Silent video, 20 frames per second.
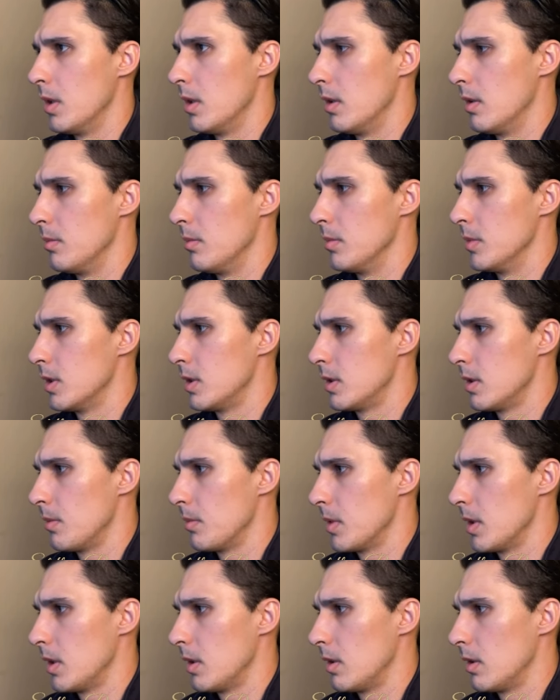just
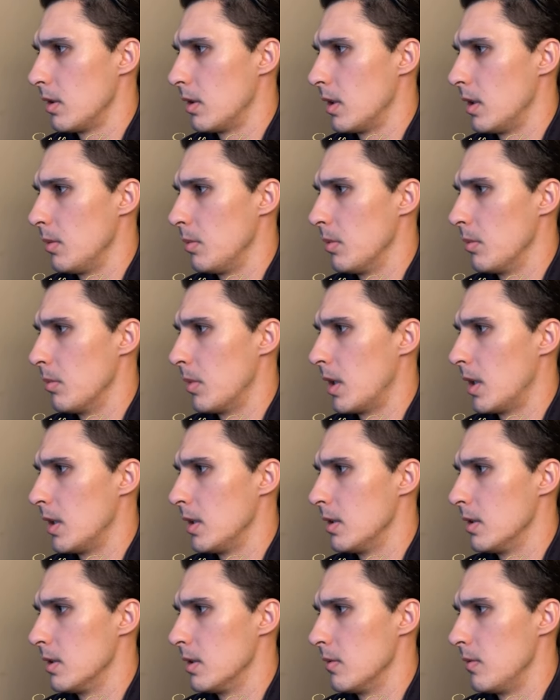something to keep in mind
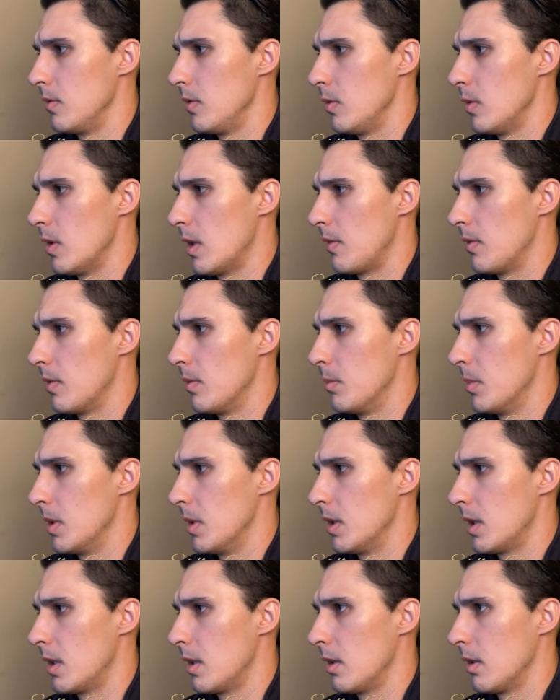is if you have the
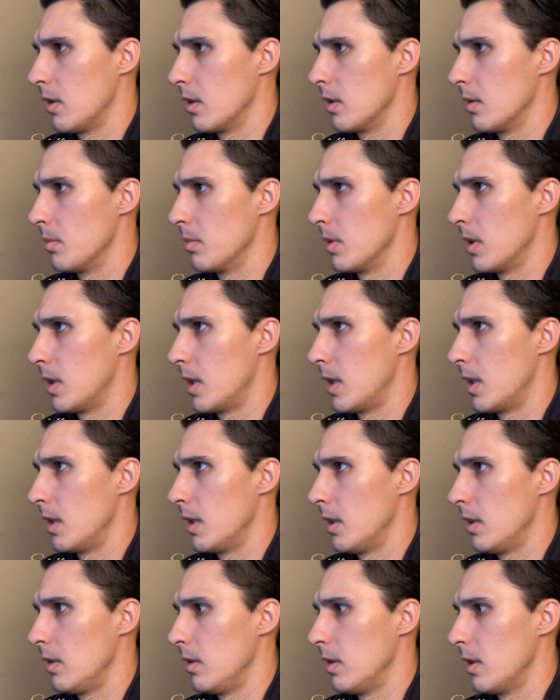metallic up high
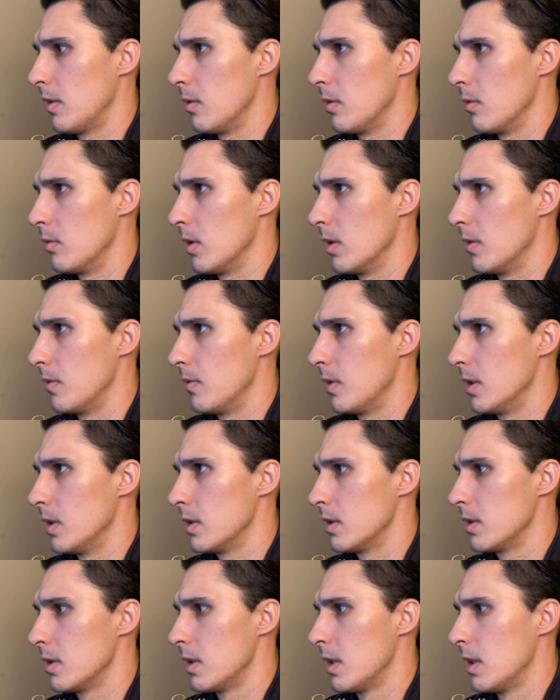and you have the roughness
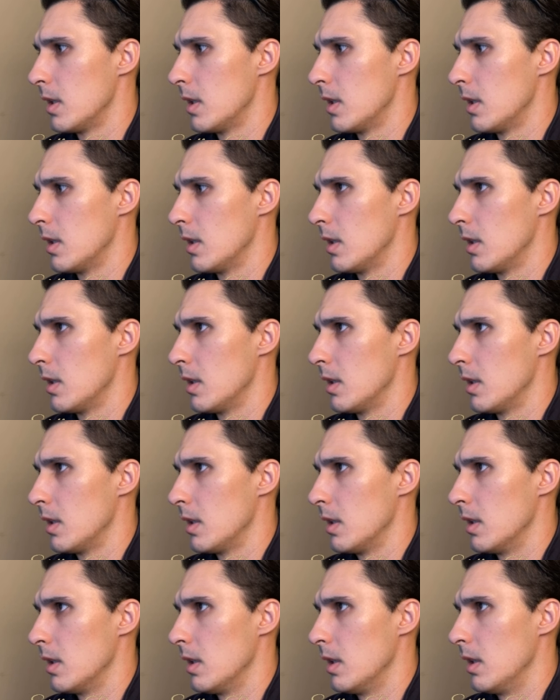
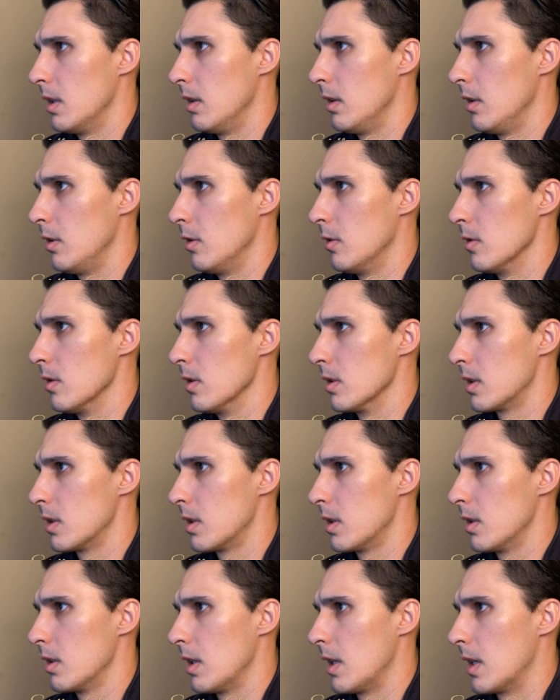lower, it's gonna
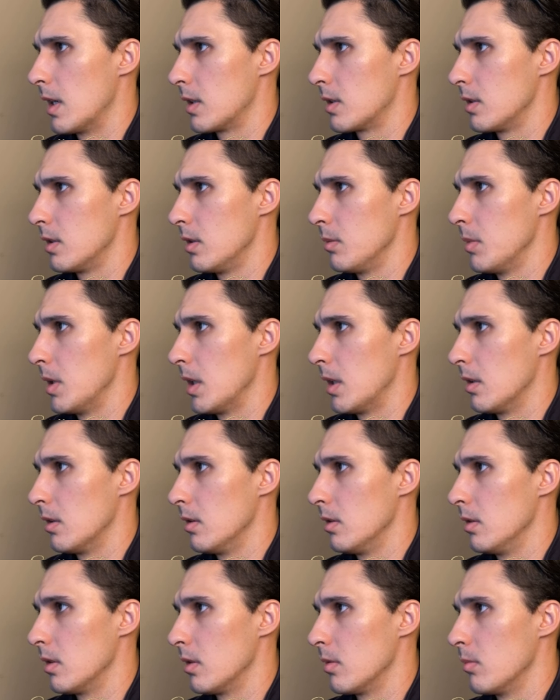actually make it
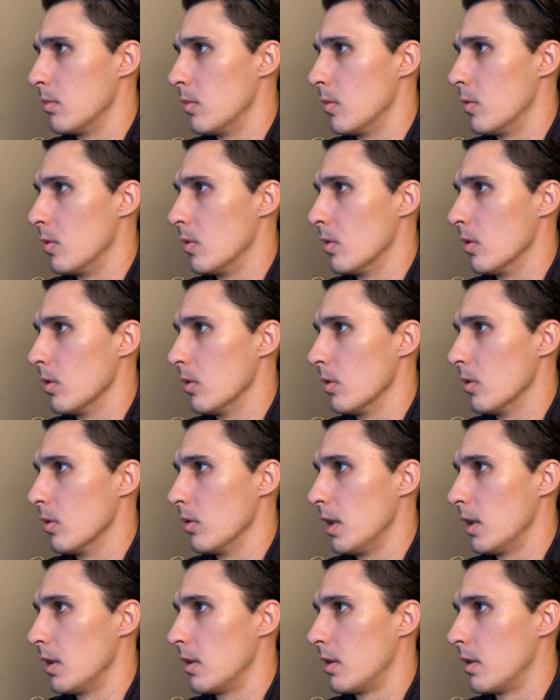look more
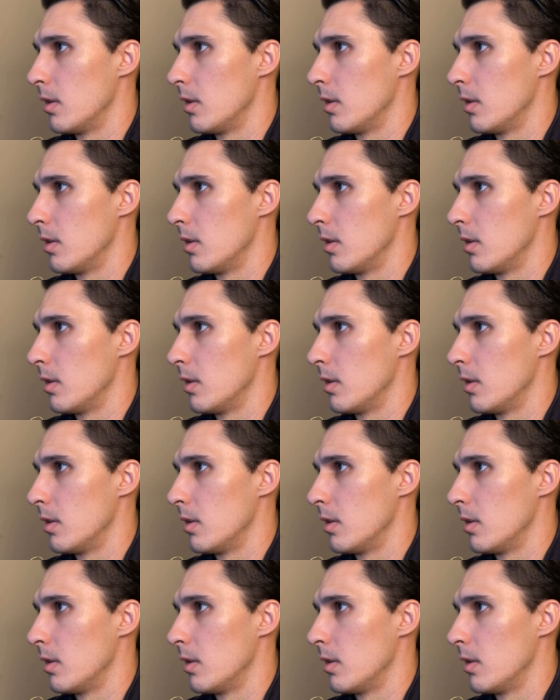like